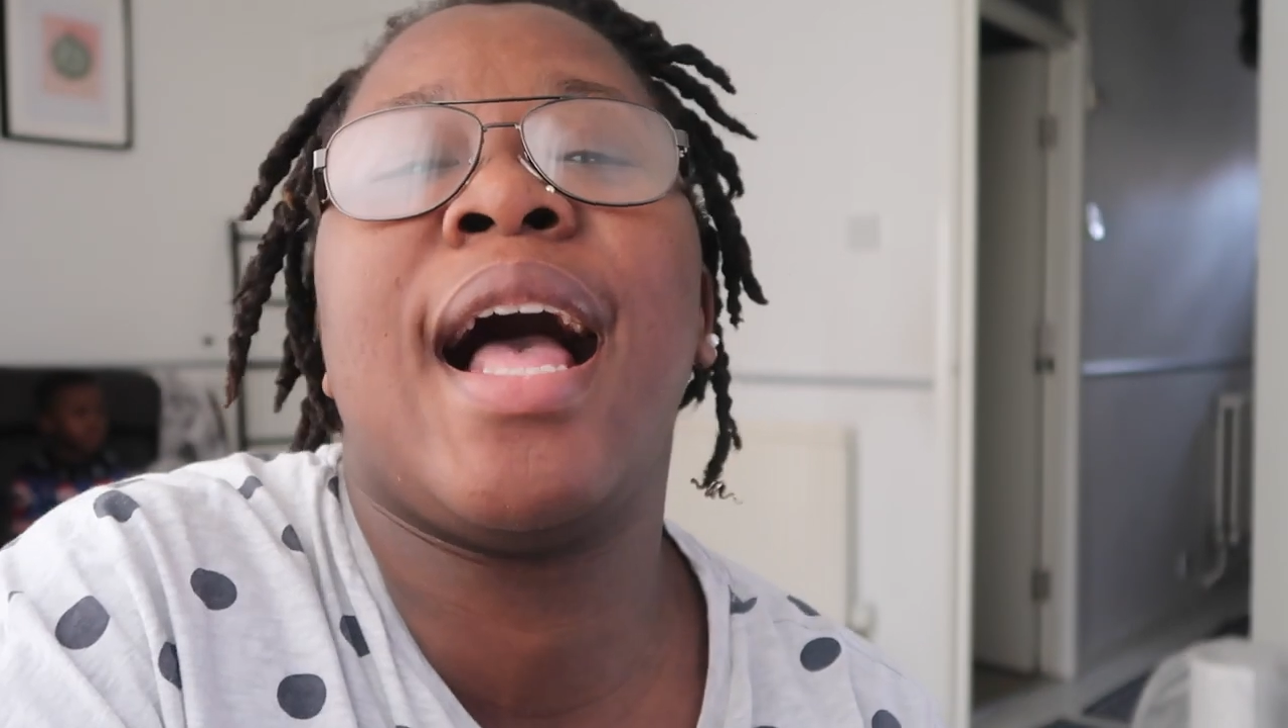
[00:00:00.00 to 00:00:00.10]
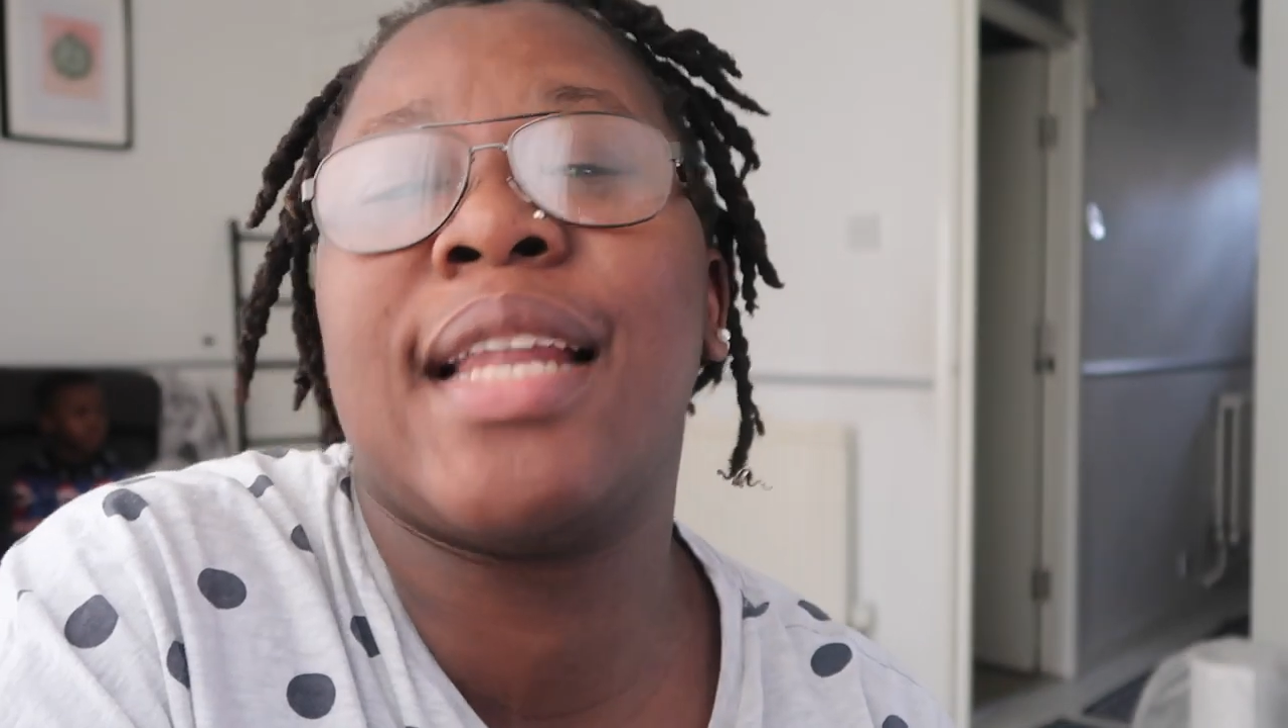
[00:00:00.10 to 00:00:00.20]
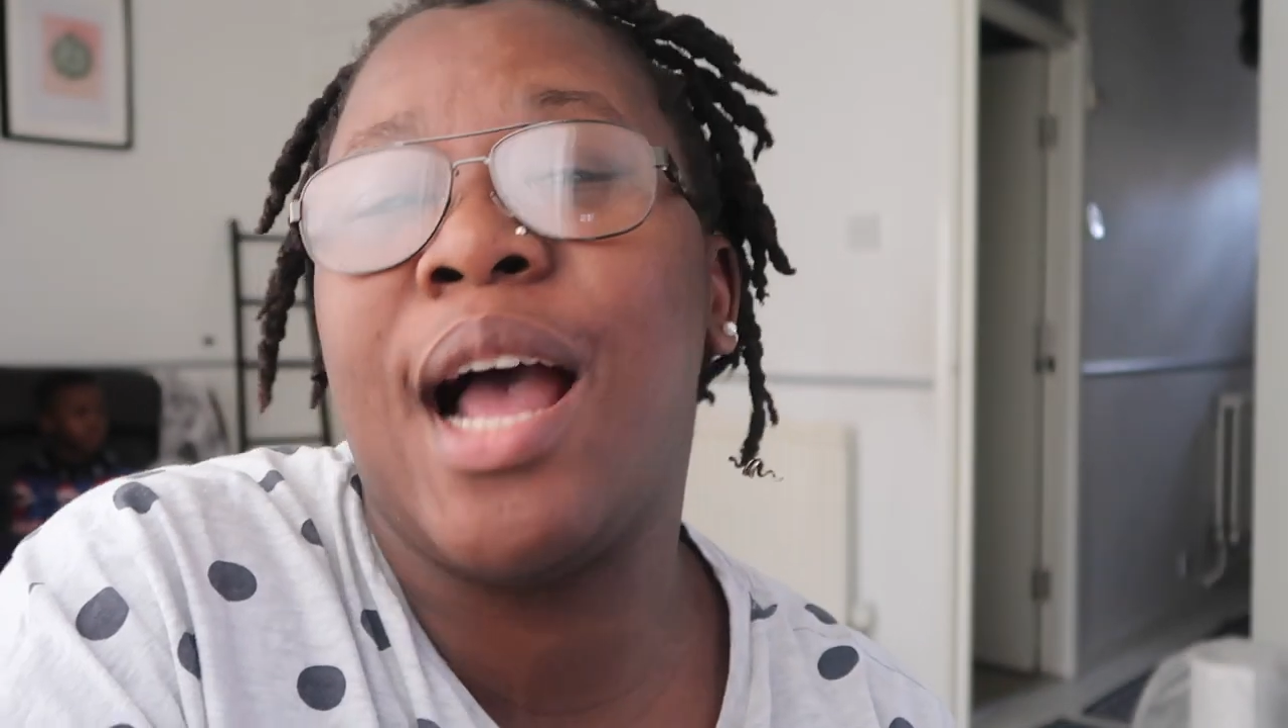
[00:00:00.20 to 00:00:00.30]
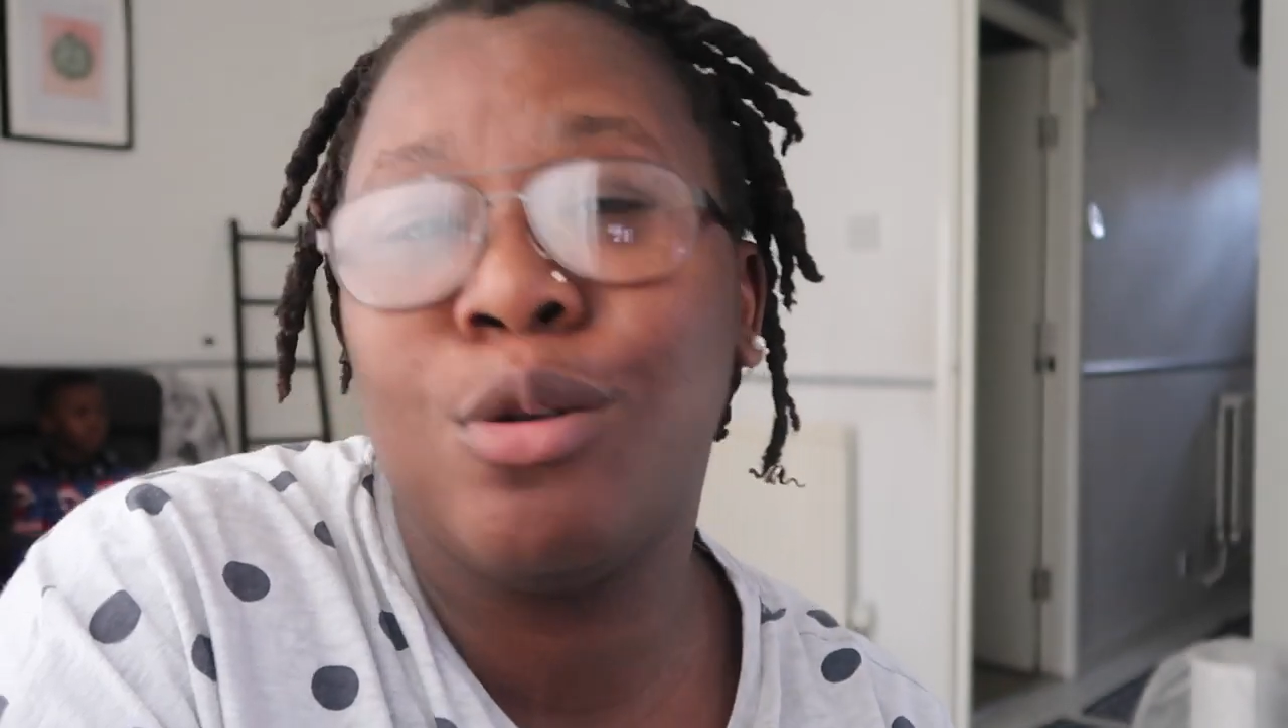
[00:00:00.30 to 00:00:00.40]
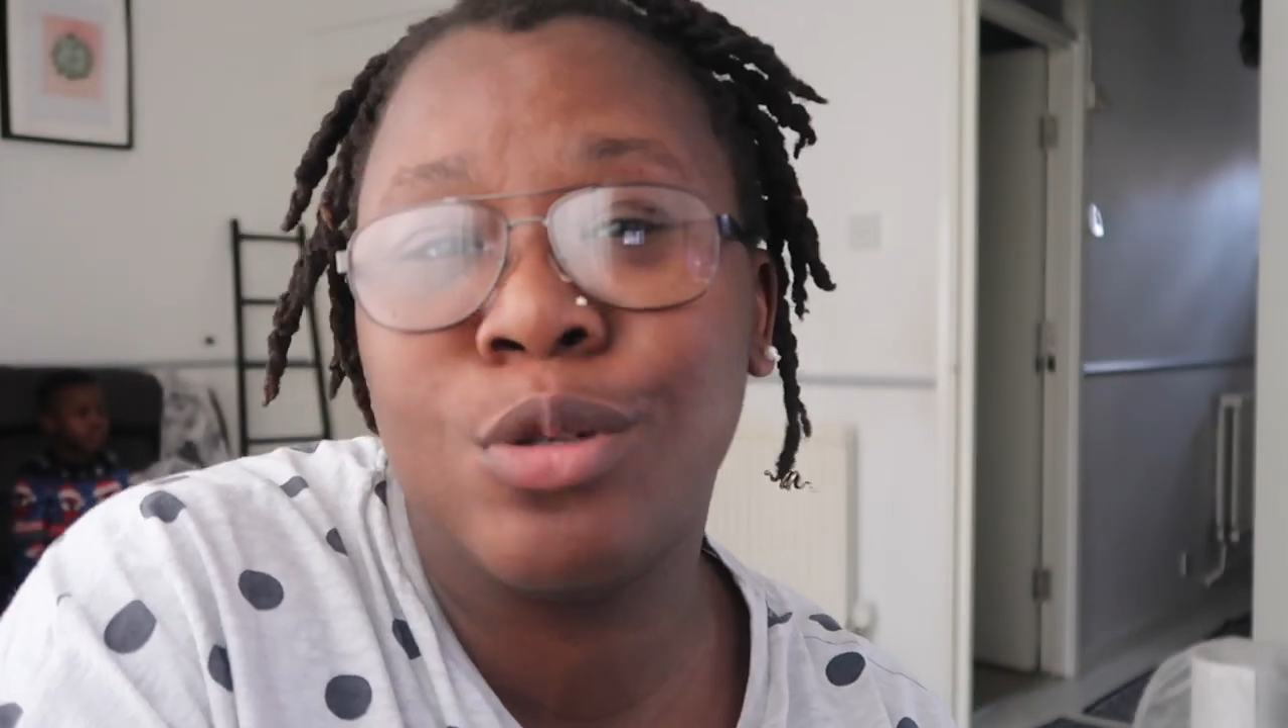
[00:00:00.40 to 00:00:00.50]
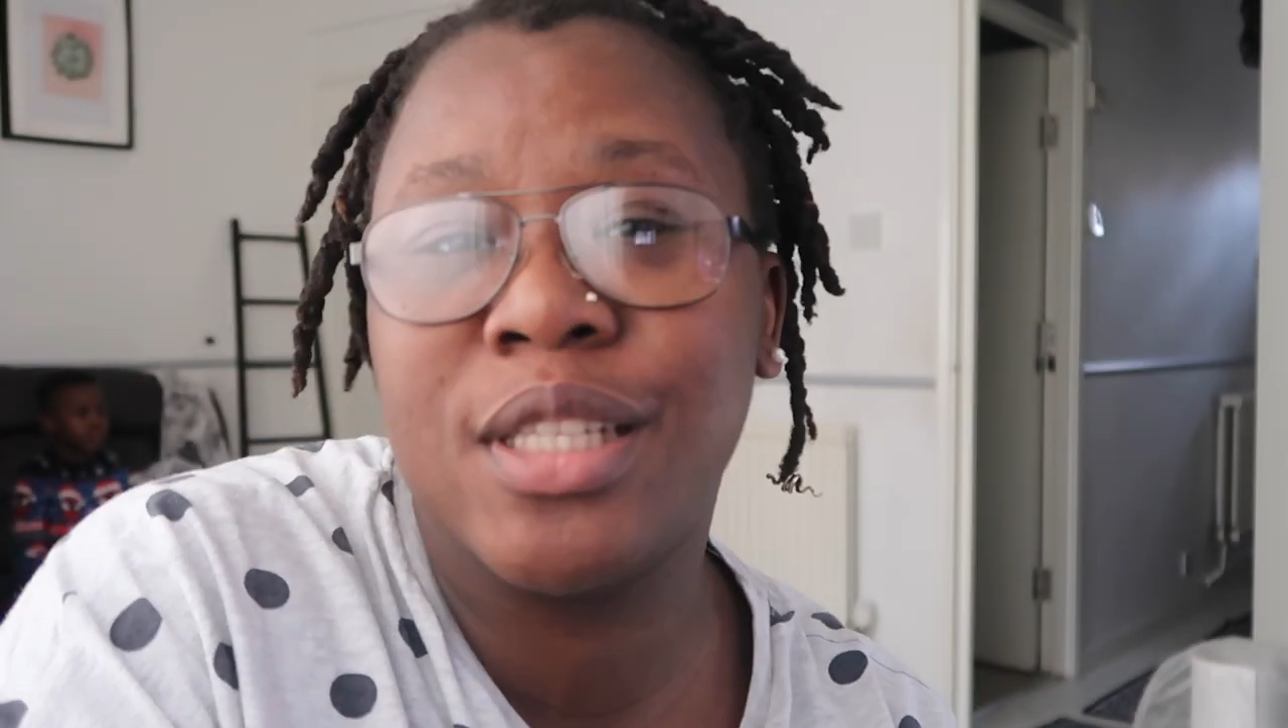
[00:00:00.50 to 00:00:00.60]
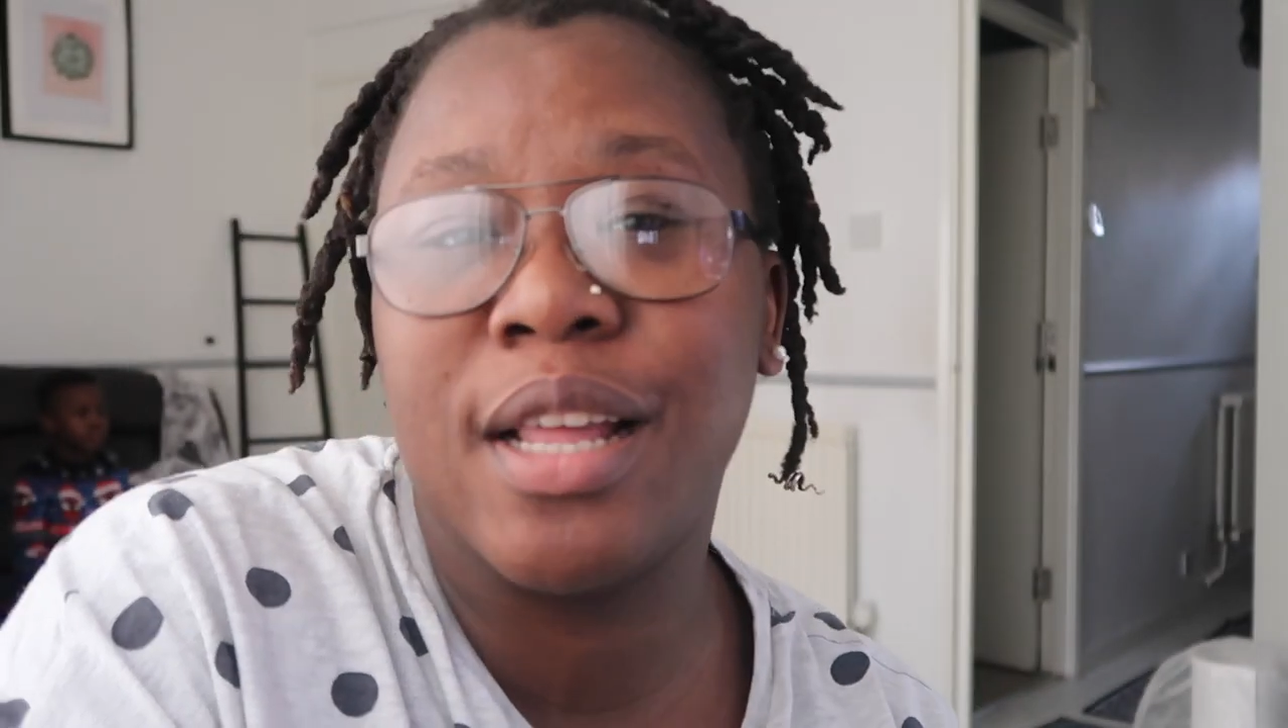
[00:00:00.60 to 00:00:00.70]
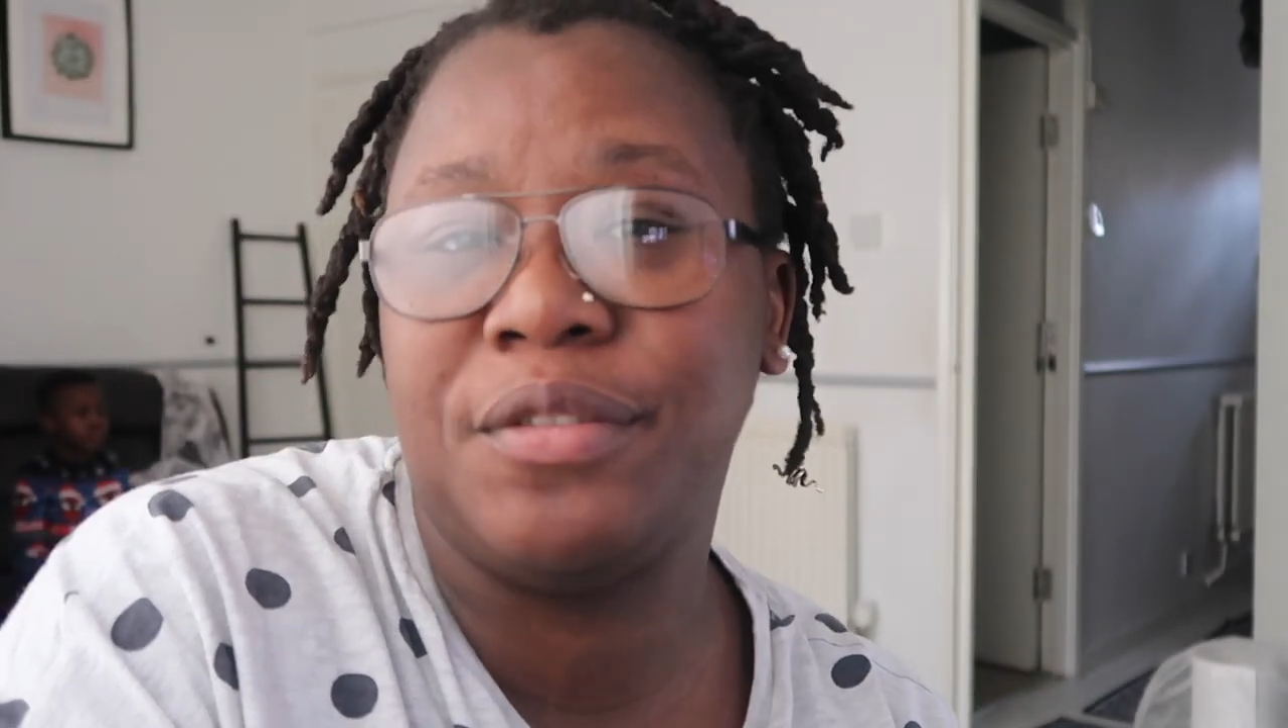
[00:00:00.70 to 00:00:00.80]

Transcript: and i will